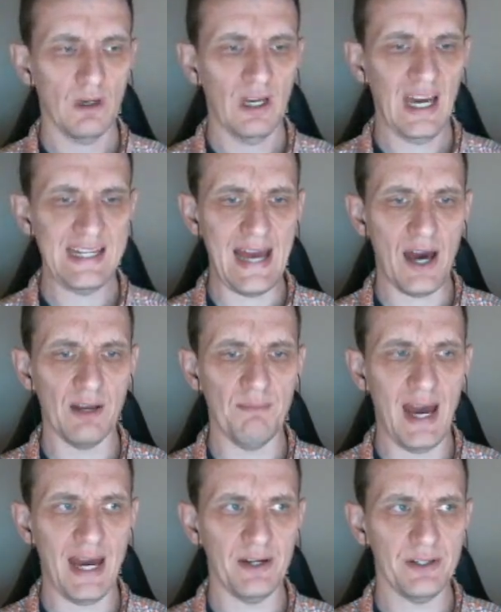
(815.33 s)
I doubt it
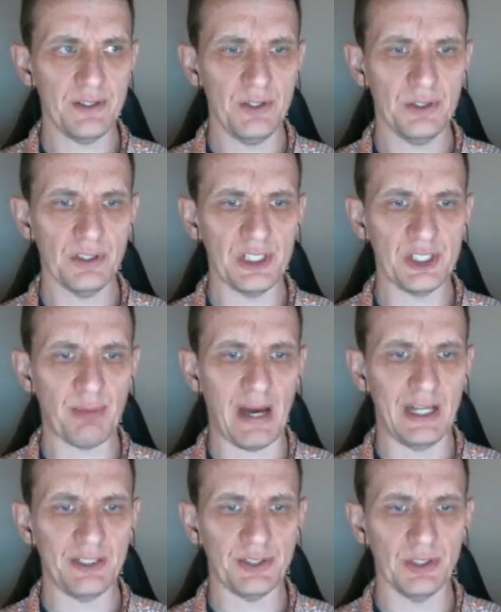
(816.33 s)
matters. Usually
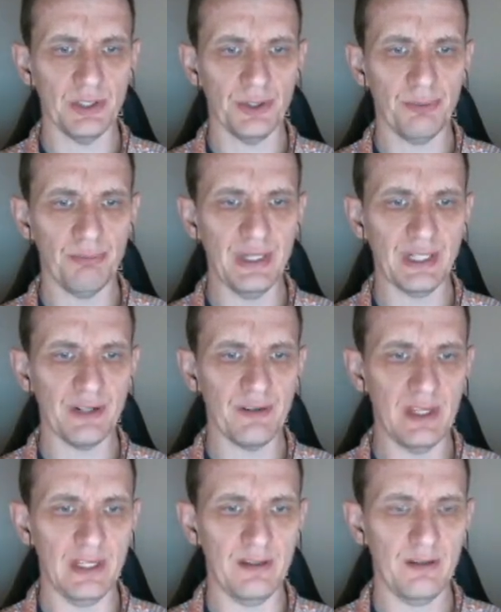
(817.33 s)
spots are a little bigger
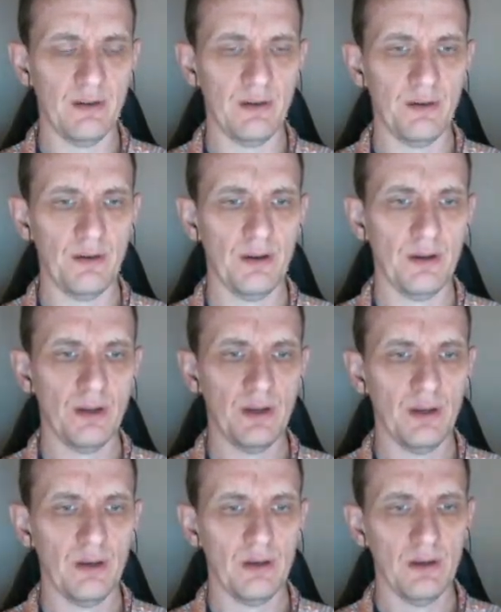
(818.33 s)
than,
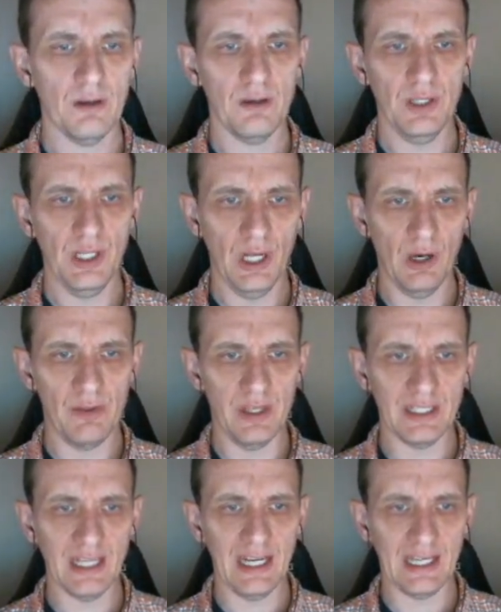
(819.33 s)
you know, than
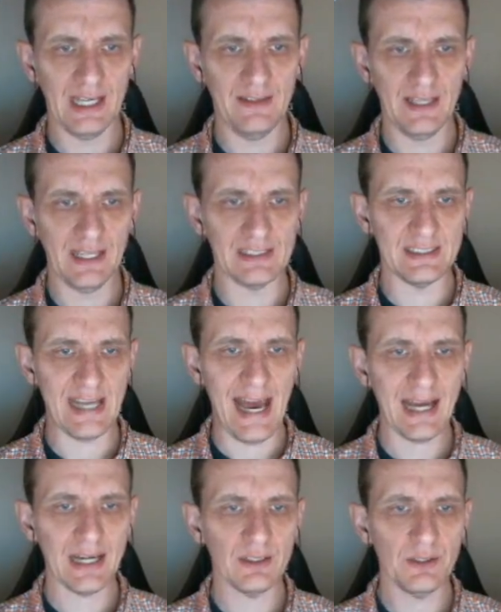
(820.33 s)
getting it in the
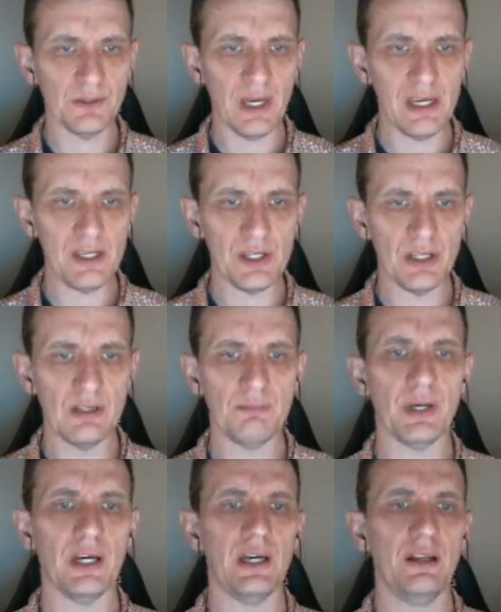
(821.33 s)
exact location,
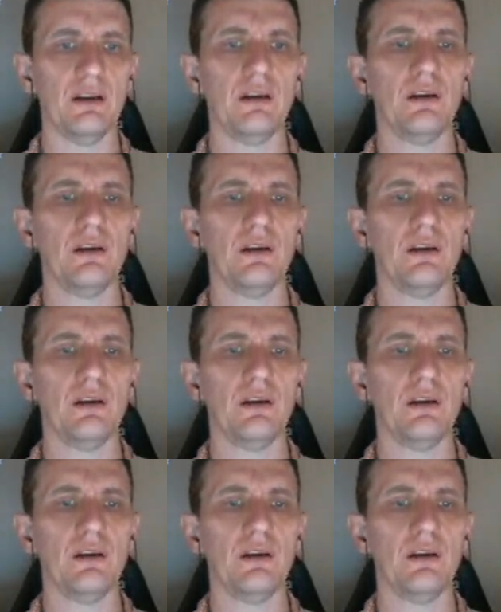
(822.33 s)
but